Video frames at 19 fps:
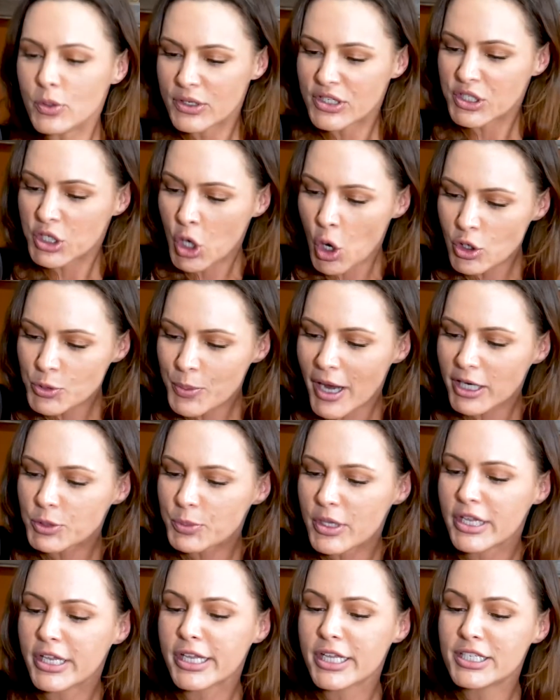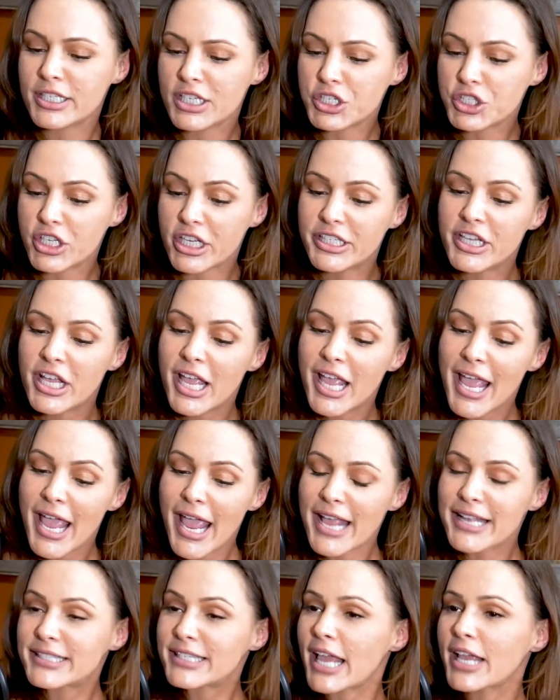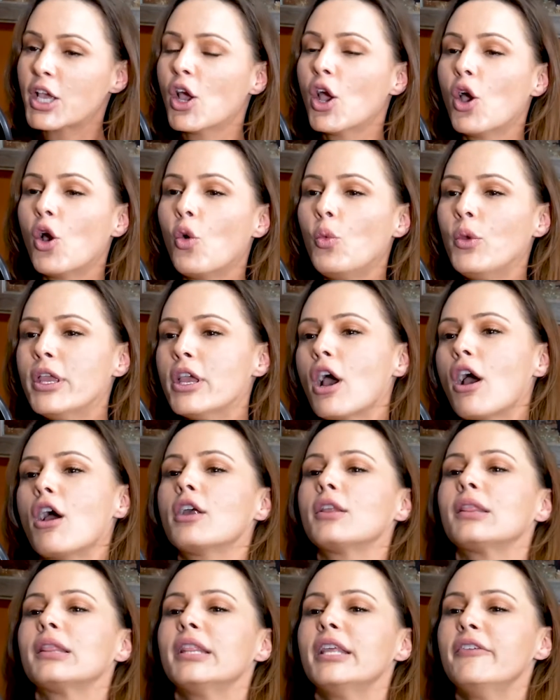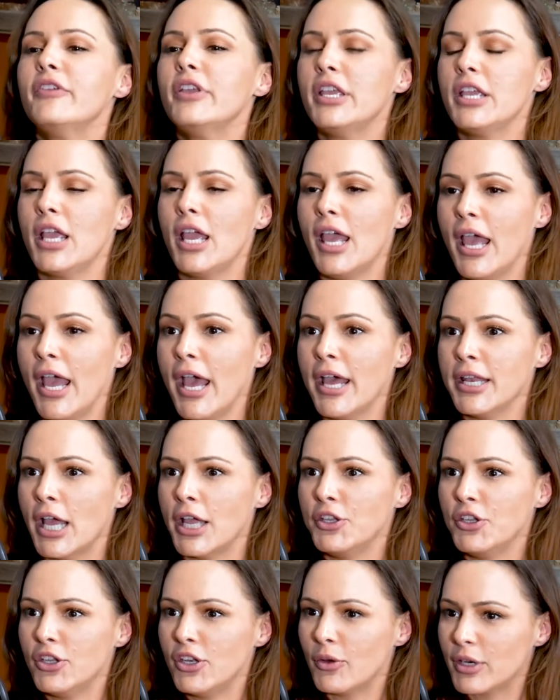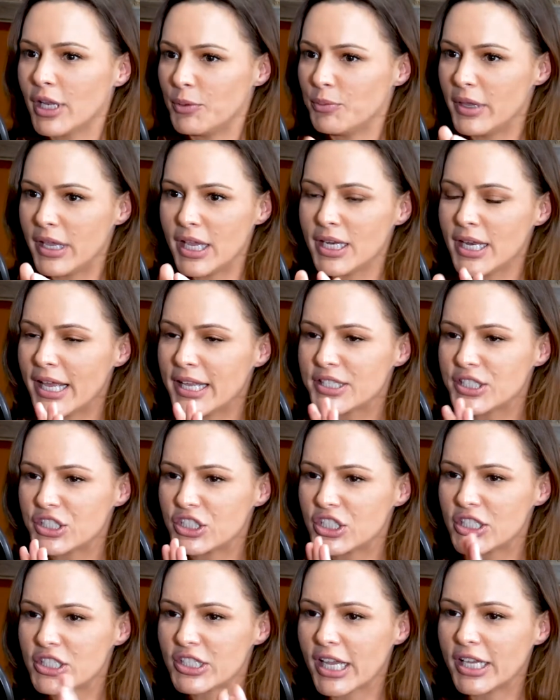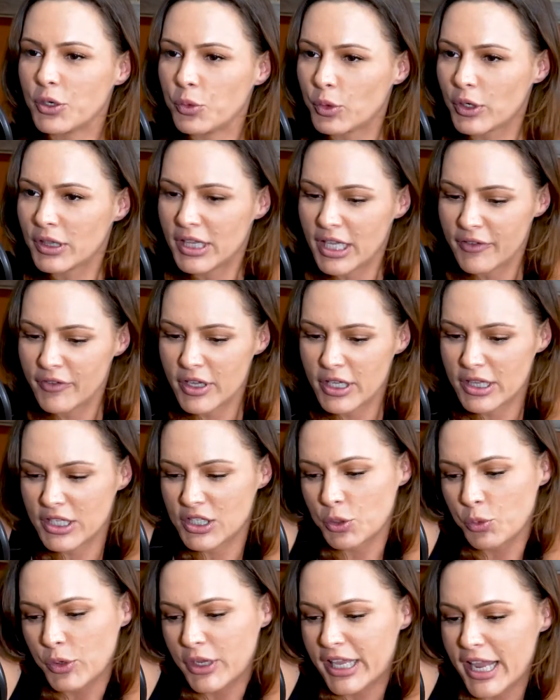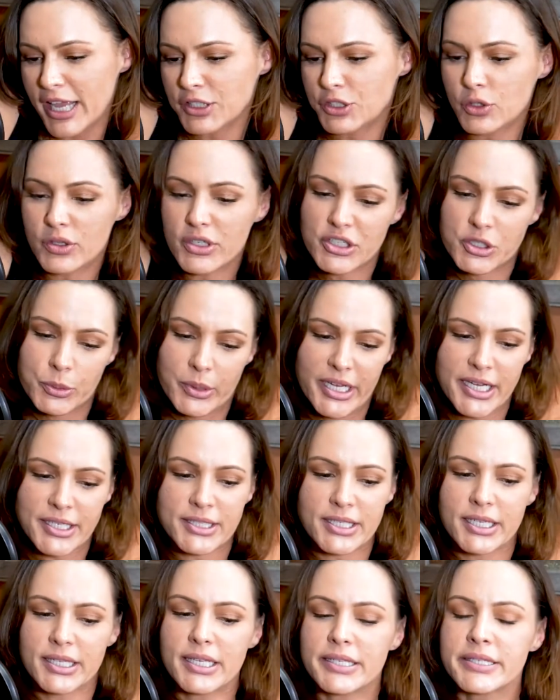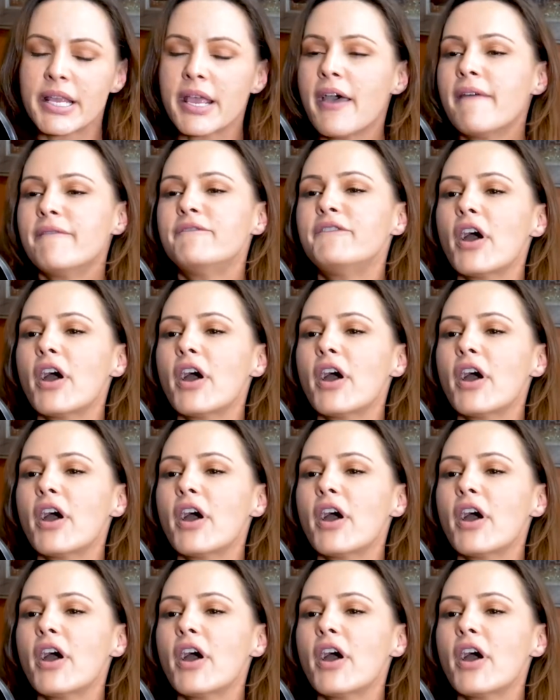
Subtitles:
It goes back to being conditioned. It's like we are living, and you know what I mean? It's just like we're living this. We can't do this. We can't say this.